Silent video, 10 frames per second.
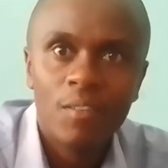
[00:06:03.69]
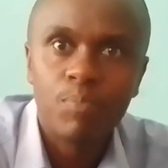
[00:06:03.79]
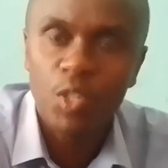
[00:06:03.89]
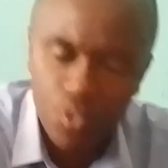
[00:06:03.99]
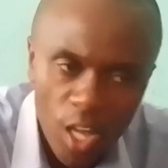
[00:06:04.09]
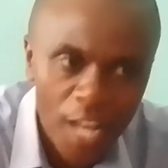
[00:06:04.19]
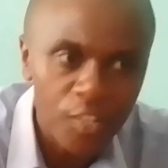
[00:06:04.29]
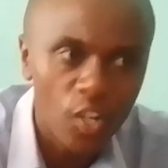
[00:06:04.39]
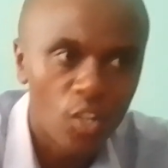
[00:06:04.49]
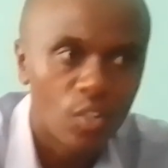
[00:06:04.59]

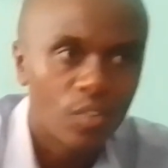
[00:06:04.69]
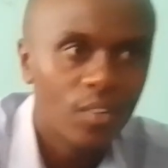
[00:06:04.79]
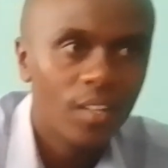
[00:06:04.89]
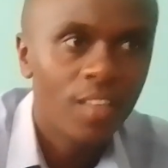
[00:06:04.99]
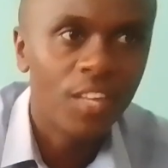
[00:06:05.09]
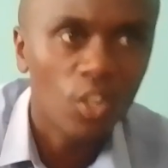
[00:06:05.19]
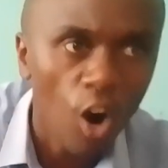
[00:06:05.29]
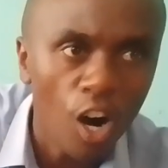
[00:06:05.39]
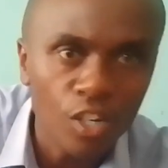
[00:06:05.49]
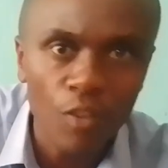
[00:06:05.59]
Poseidon, the
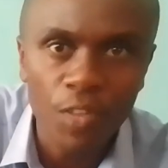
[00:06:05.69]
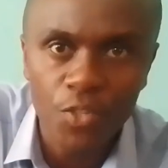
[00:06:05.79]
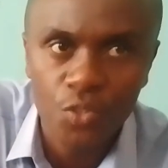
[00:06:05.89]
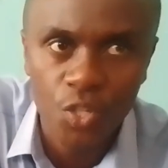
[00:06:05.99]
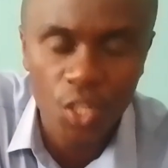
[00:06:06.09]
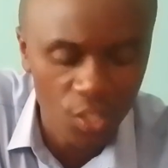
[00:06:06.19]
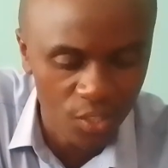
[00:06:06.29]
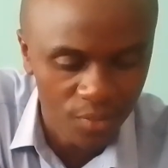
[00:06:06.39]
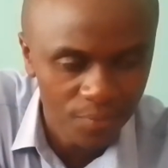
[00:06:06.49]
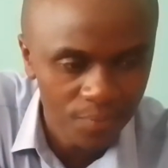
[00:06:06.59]
god of the sea,